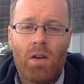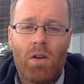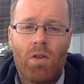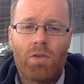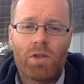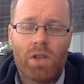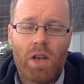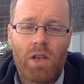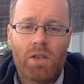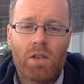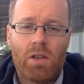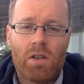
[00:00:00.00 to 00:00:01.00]

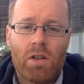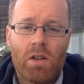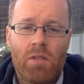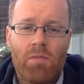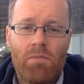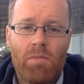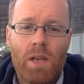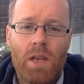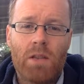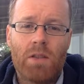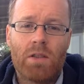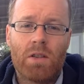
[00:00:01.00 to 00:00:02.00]
Oxidation
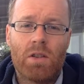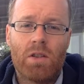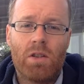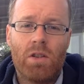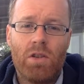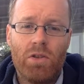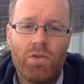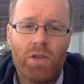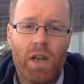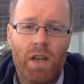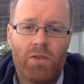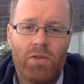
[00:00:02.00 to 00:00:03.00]
means to lose
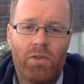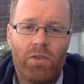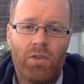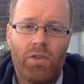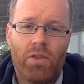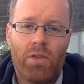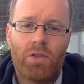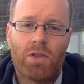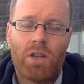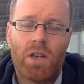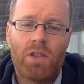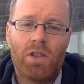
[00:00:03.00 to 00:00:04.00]
electrons.
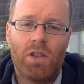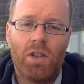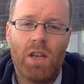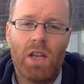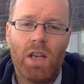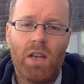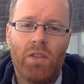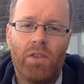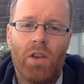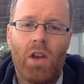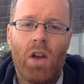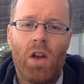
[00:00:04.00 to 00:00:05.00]
Oxidation is
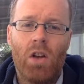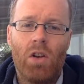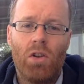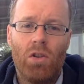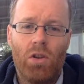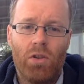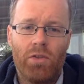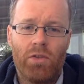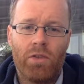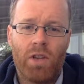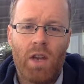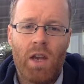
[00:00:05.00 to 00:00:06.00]
loss.
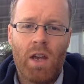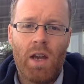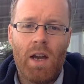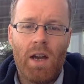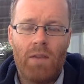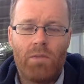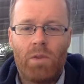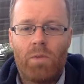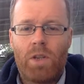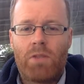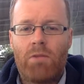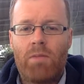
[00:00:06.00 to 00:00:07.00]
And one way
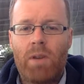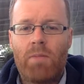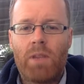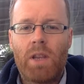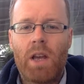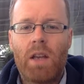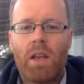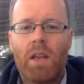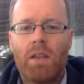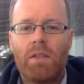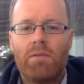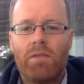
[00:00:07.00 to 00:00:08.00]
to remember that
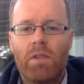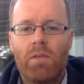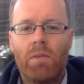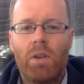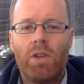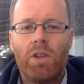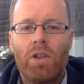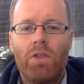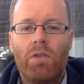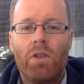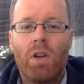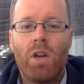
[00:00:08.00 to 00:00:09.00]
is a very
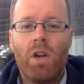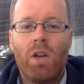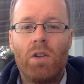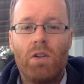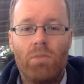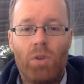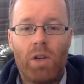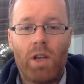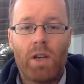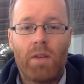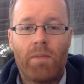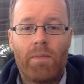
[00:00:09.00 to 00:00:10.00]
well-known
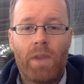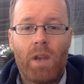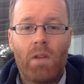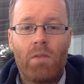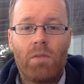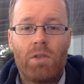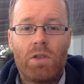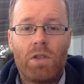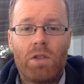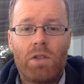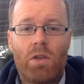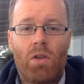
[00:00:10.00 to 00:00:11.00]
mnemonic, which
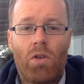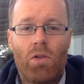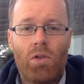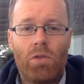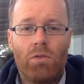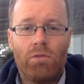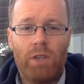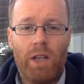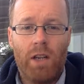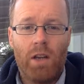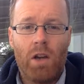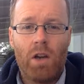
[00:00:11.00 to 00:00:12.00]
is oil
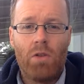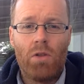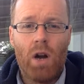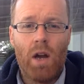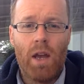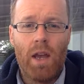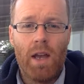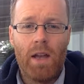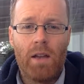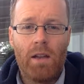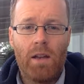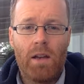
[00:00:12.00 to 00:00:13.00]
rig,
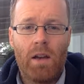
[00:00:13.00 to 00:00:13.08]
O-I-L-R-I-G.